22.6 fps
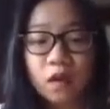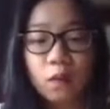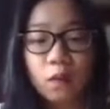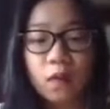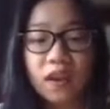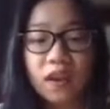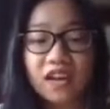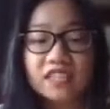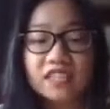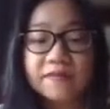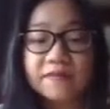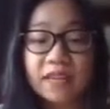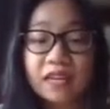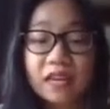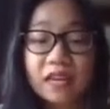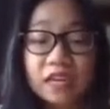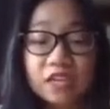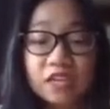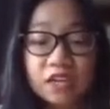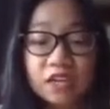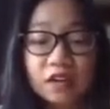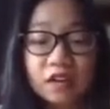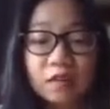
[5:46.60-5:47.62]
One
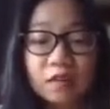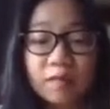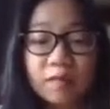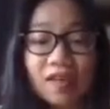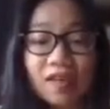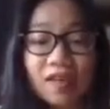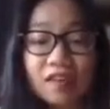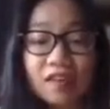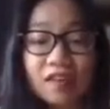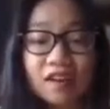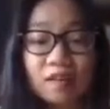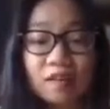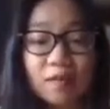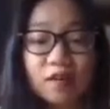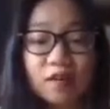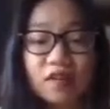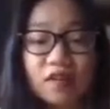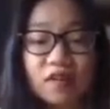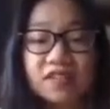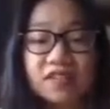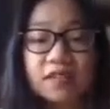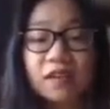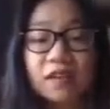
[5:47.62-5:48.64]
explanation could be that there have been
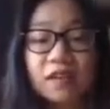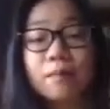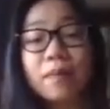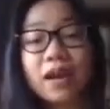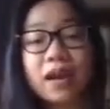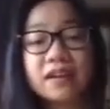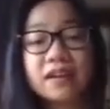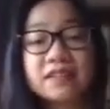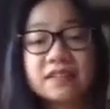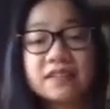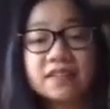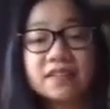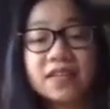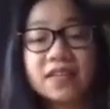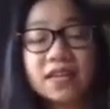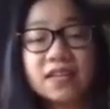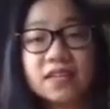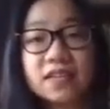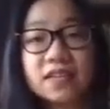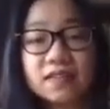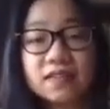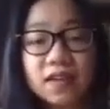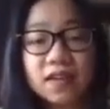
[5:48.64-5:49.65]
recent comparison
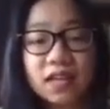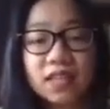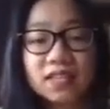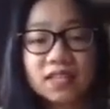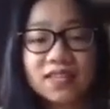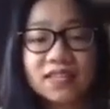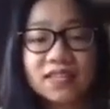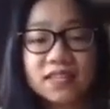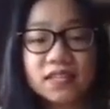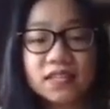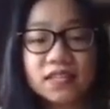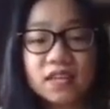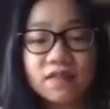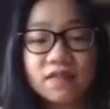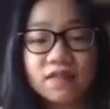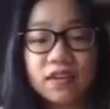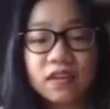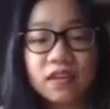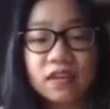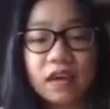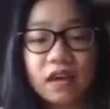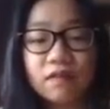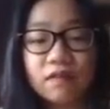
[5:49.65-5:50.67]
studies on the
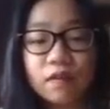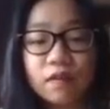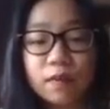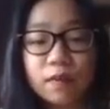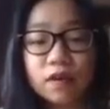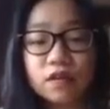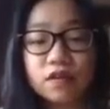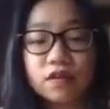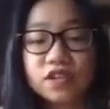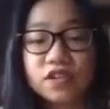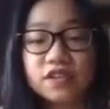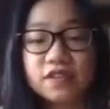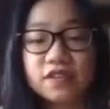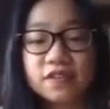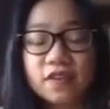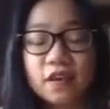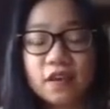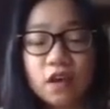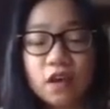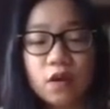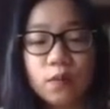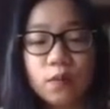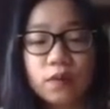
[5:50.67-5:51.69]
sensitivity of approaches,
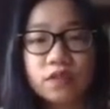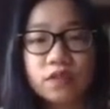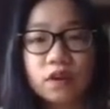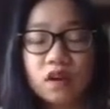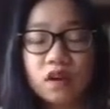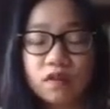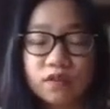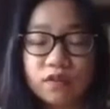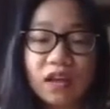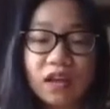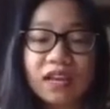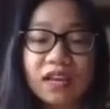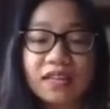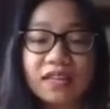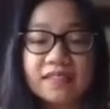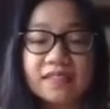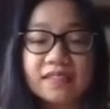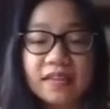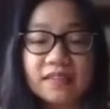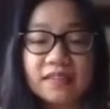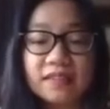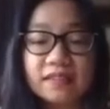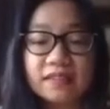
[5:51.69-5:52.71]
with the overall
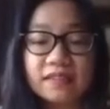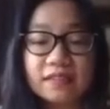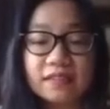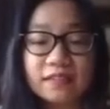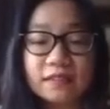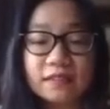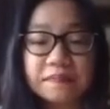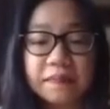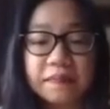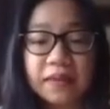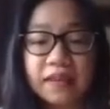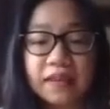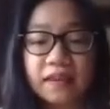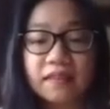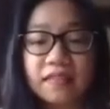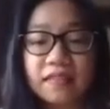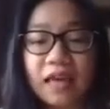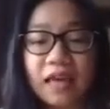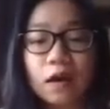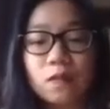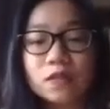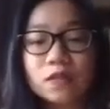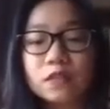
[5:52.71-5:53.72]
consensus being
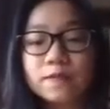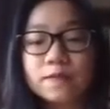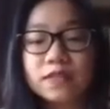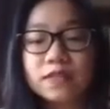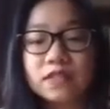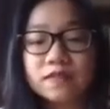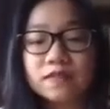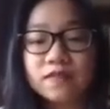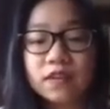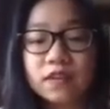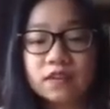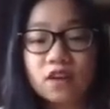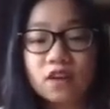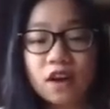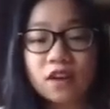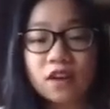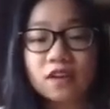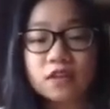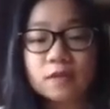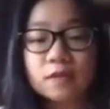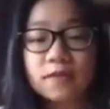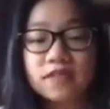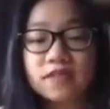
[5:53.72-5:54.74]
that when specific
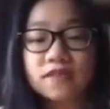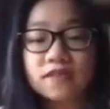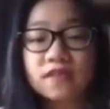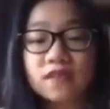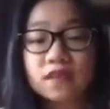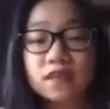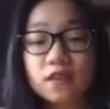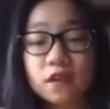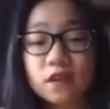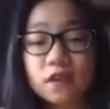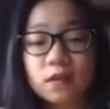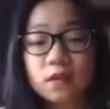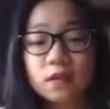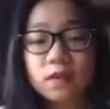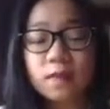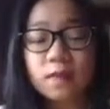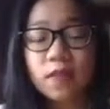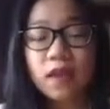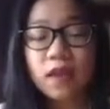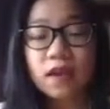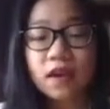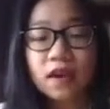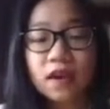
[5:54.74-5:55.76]
target species are known,
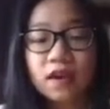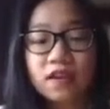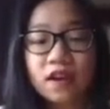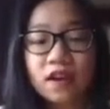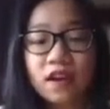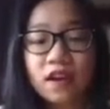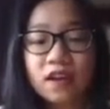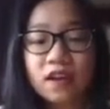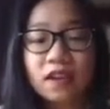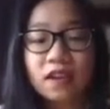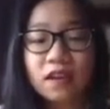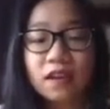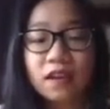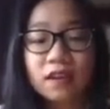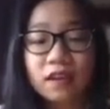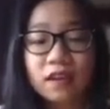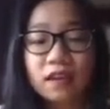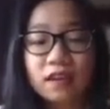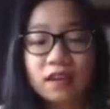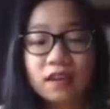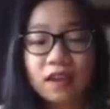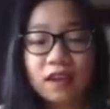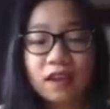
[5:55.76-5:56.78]
a targeted
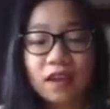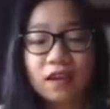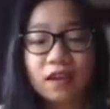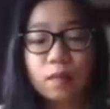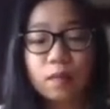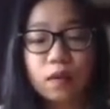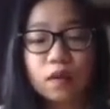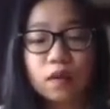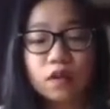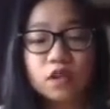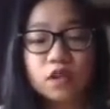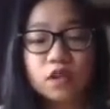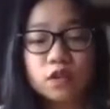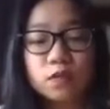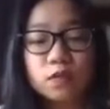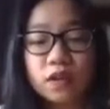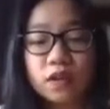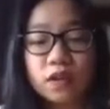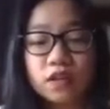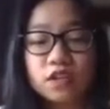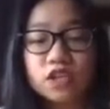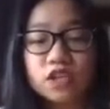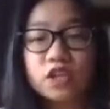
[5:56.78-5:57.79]
eDNA approach
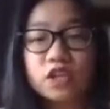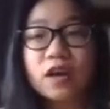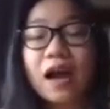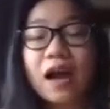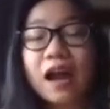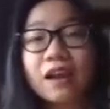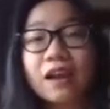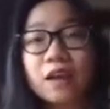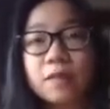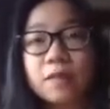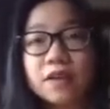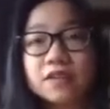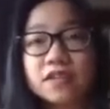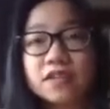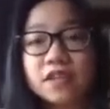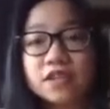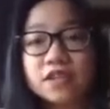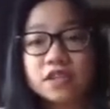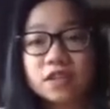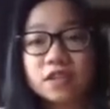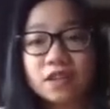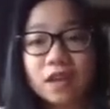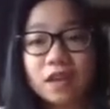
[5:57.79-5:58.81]
would ensure higher
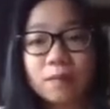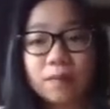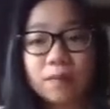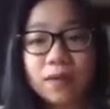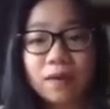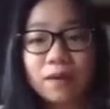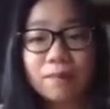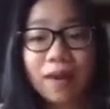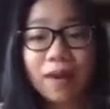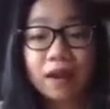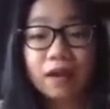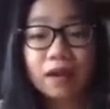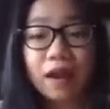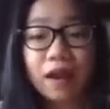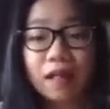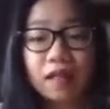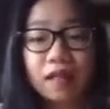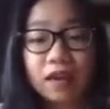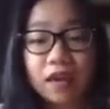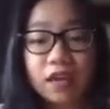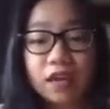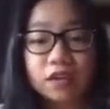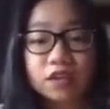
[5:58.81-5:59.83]
precision and be a better
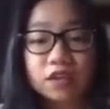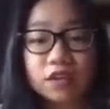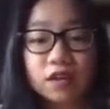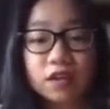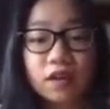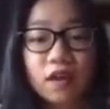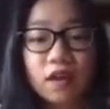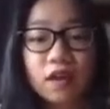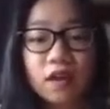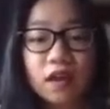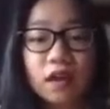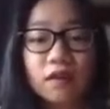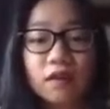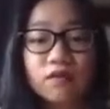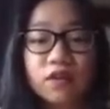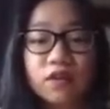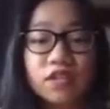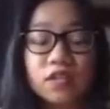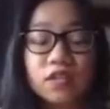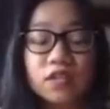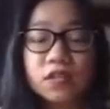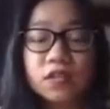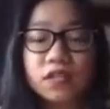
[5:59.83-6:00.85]
allocation of
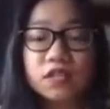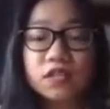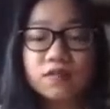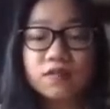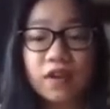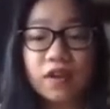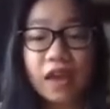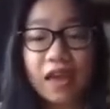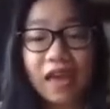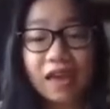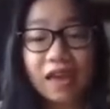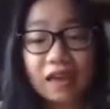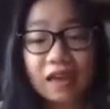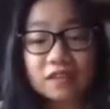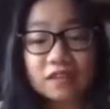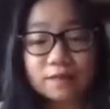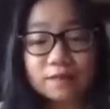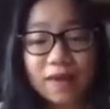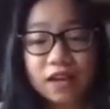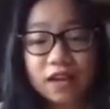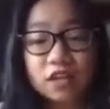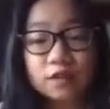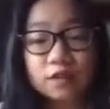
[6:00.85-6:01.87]
resources for
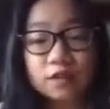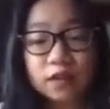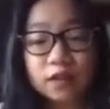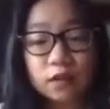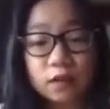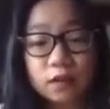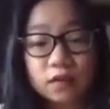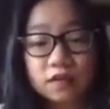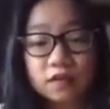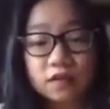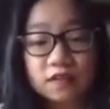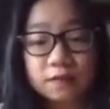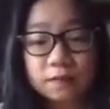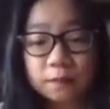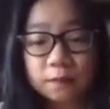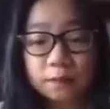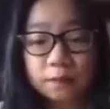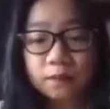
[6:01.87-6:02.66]
AIS management goals.